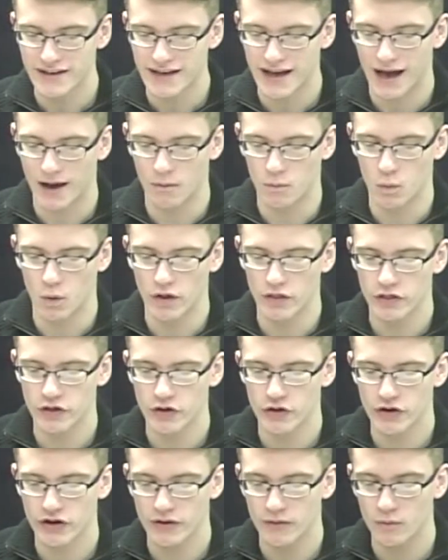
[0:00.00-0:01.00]
At
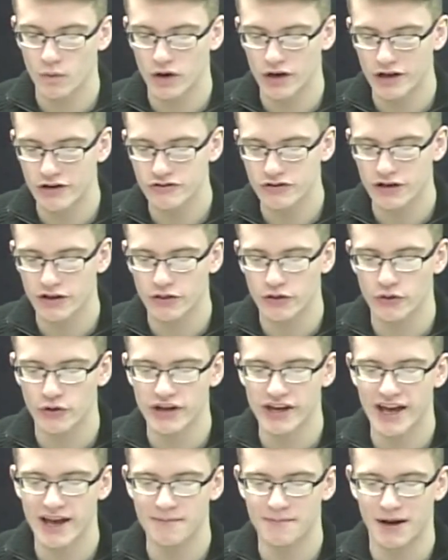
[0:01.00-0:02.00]

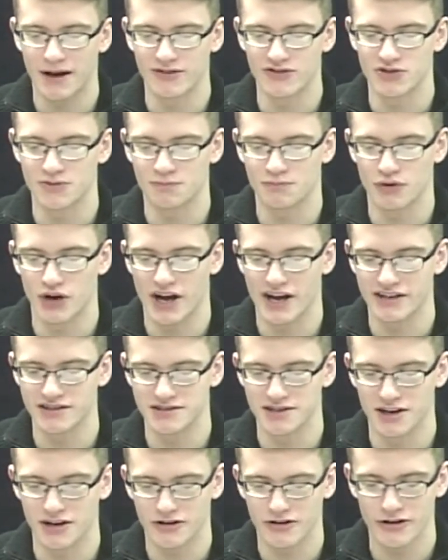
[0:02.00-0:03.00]
138 pounds, Brian
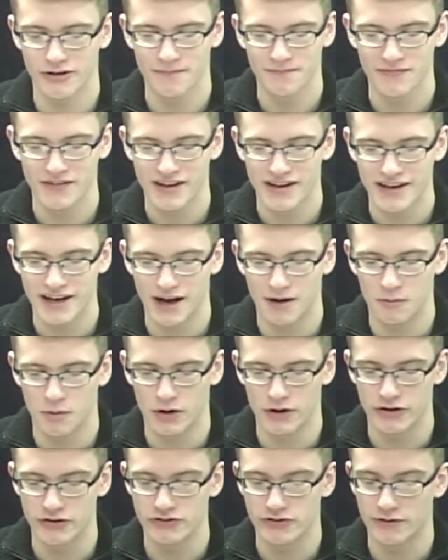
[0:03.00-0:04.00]
Tucker. At
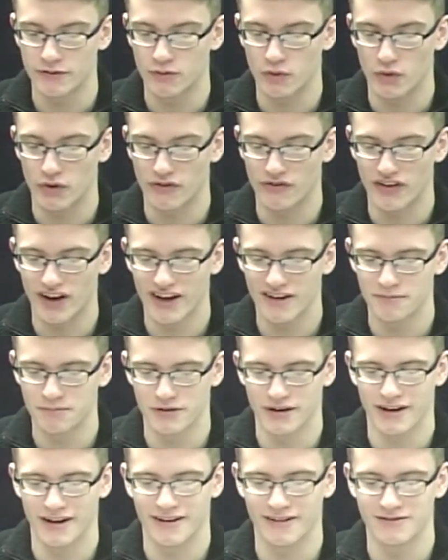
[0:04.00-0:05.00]
145
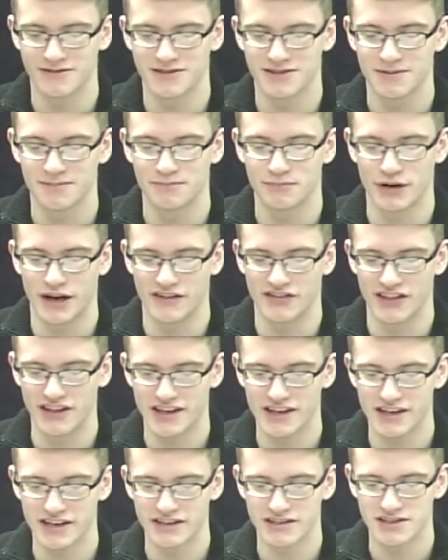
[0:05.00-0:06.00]
pounds, Bradley
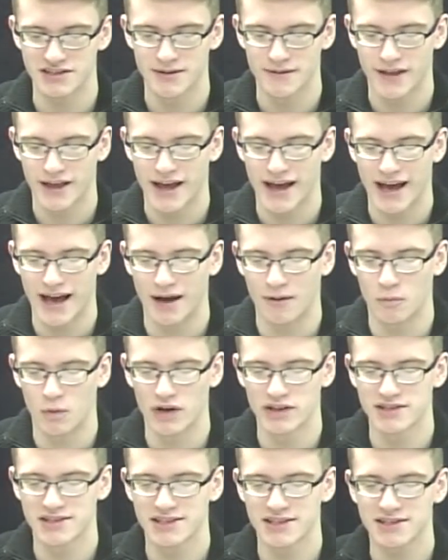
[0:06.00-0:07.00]
Eads. At
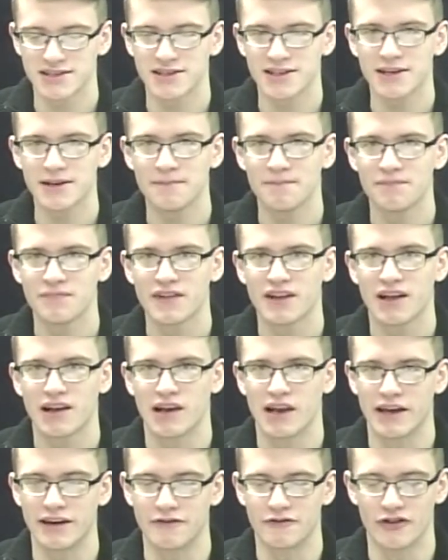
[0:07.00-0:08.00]
160,
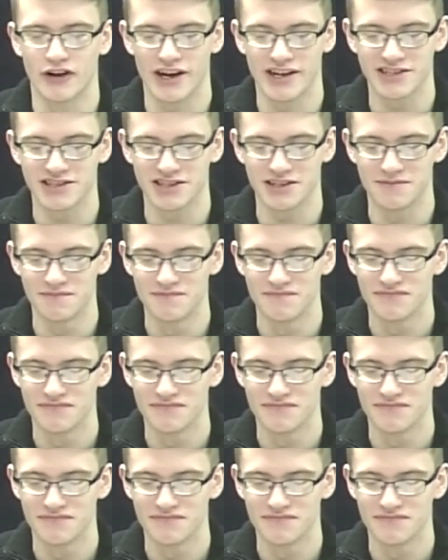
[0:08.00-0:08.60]
Lane Frazee.